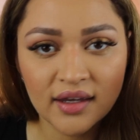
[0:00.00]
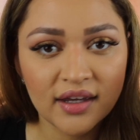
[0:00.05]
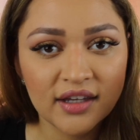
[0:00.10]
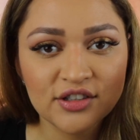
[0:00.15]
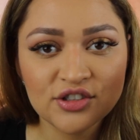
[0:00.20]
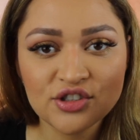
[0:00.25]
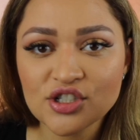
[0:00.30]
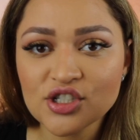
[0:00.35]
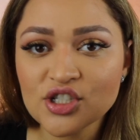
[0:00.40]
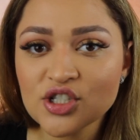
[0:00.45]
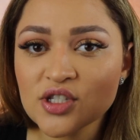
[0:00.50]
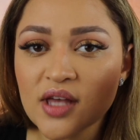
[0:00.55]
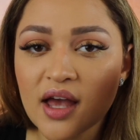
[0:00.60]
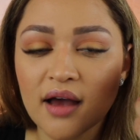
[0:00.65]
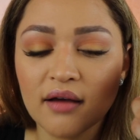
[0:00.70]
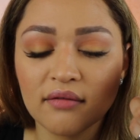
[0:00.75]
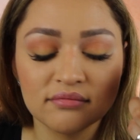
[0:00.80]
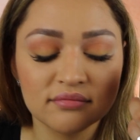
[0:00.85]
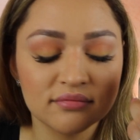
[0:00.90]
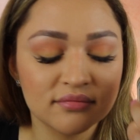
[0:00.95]
It's just,
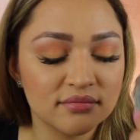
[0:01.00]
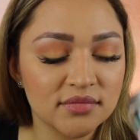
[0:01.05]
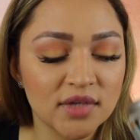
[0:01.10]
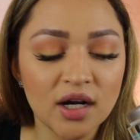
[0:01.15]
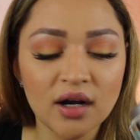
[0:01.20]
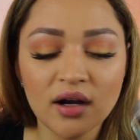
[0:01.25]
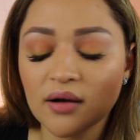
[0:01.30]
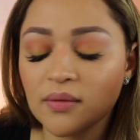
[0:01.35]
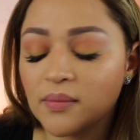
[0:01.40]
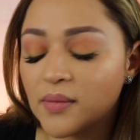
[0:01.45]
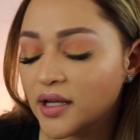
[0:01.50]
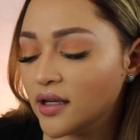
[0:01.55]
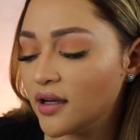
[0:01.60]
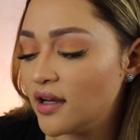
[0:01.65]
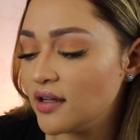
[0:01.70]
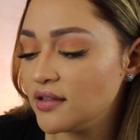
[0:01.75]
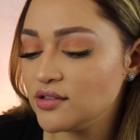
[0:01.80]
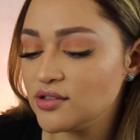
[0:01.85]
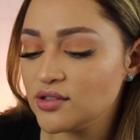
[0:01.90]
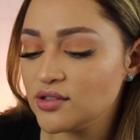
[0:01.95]
oh my god, it